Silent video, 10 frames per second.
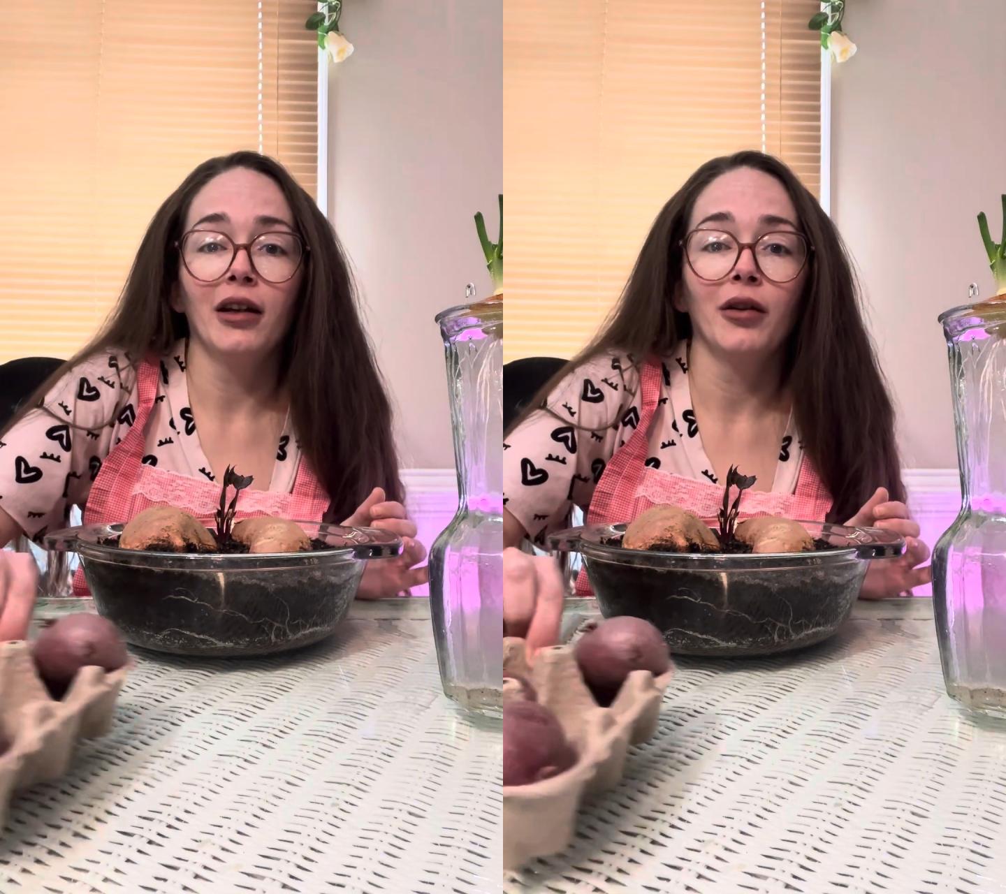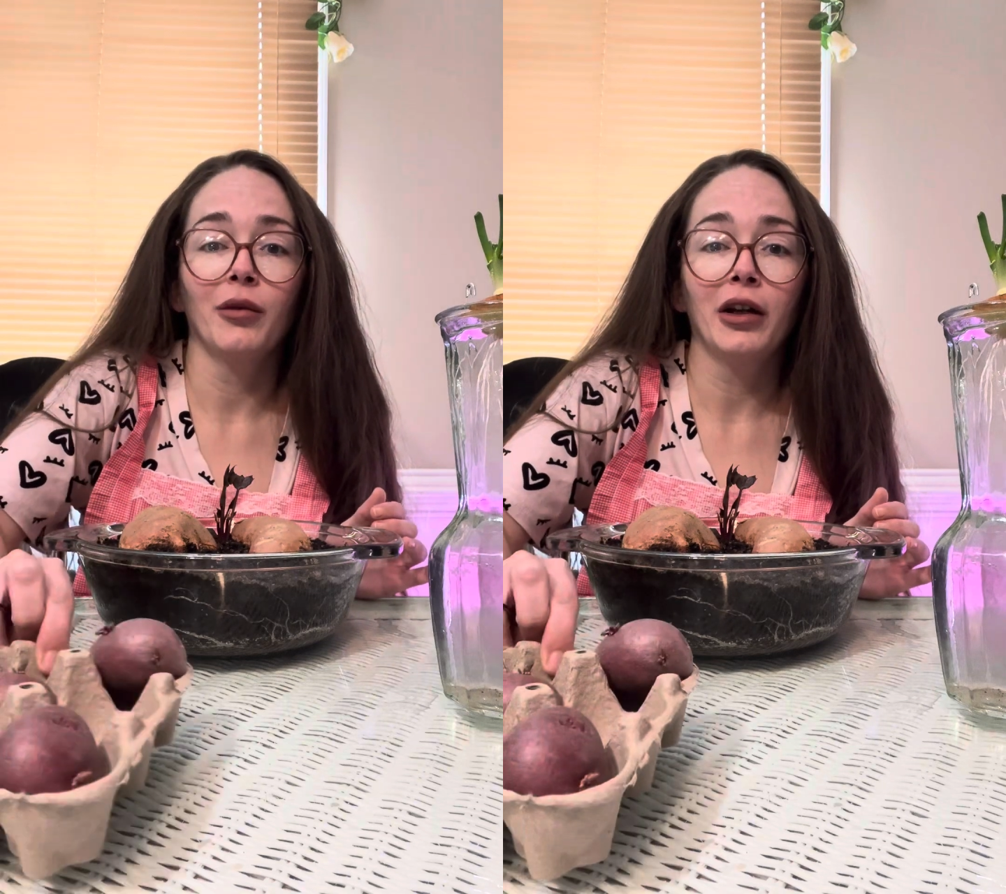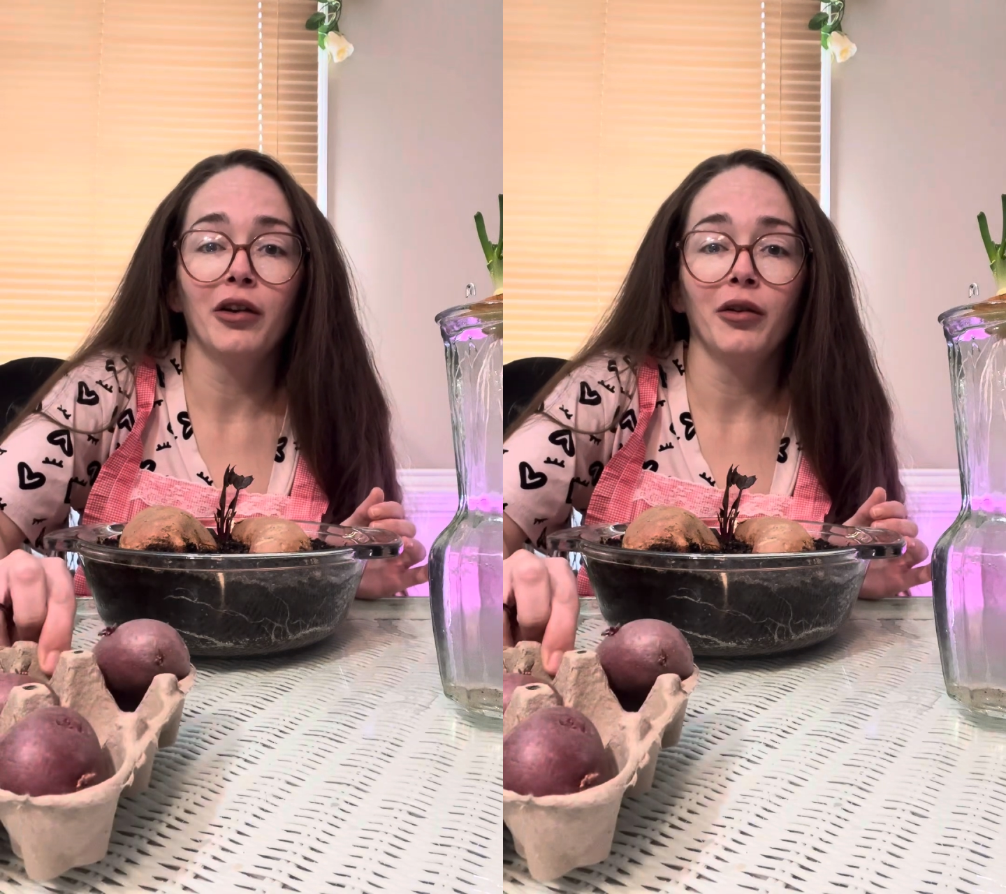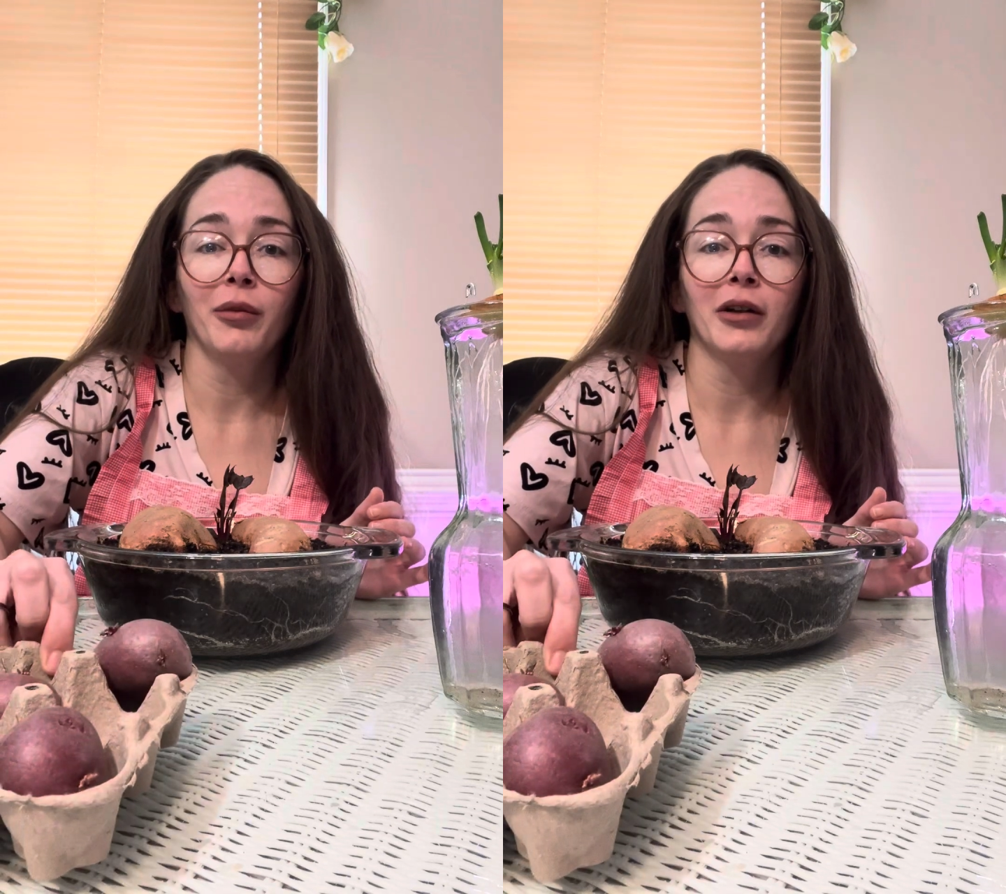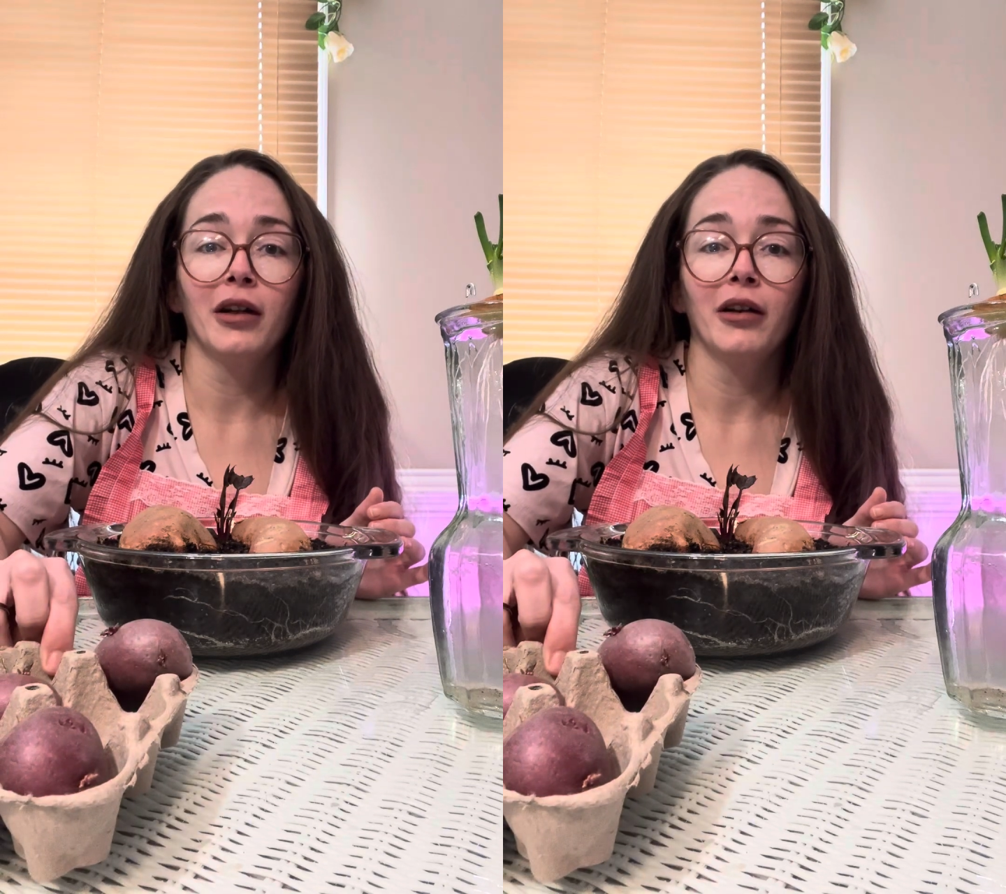regular
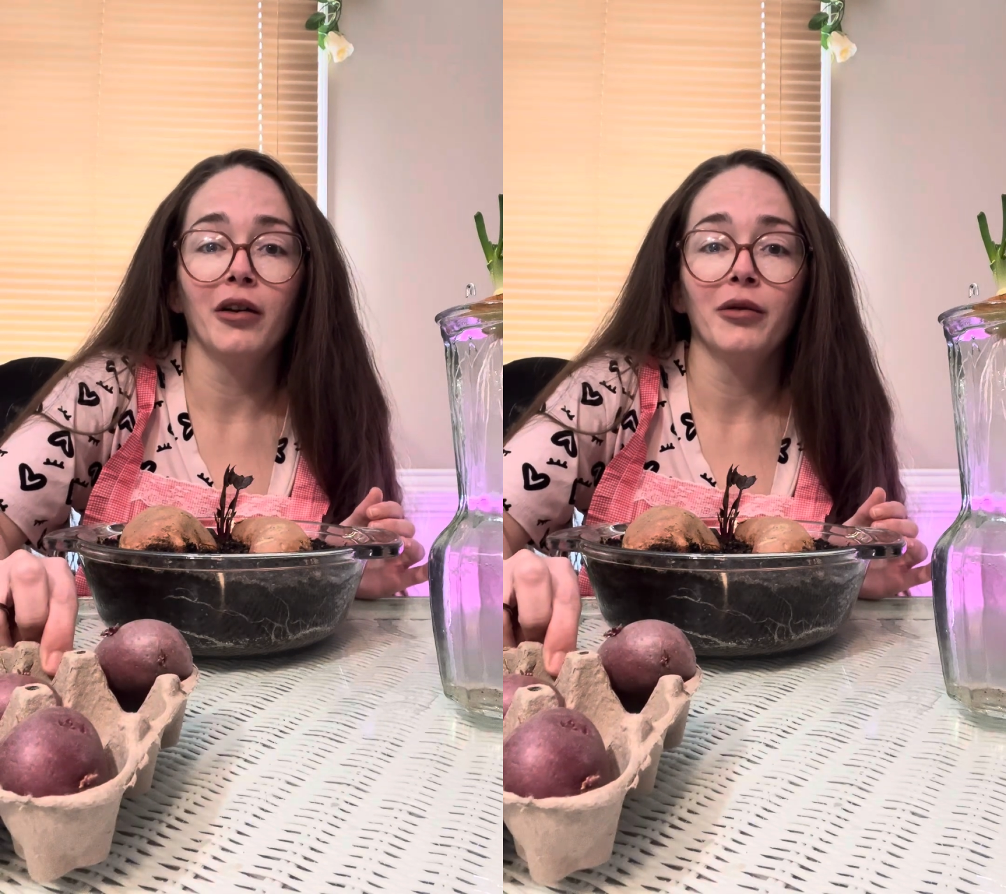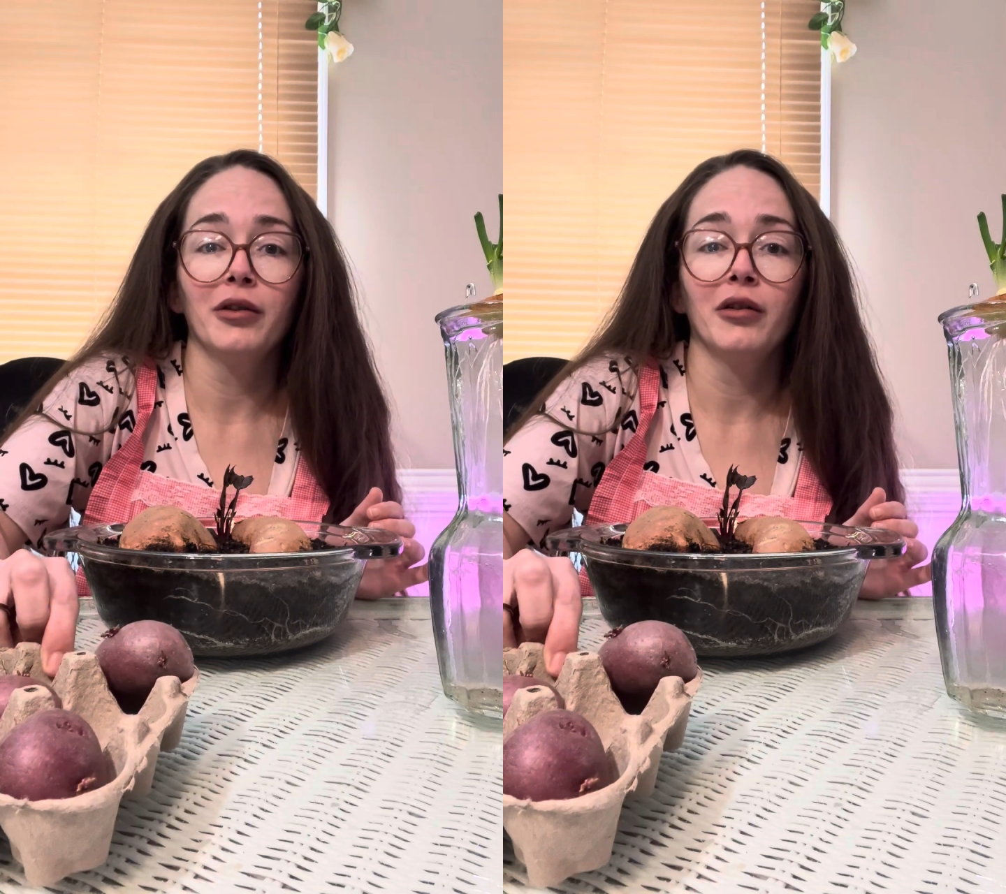potatoes.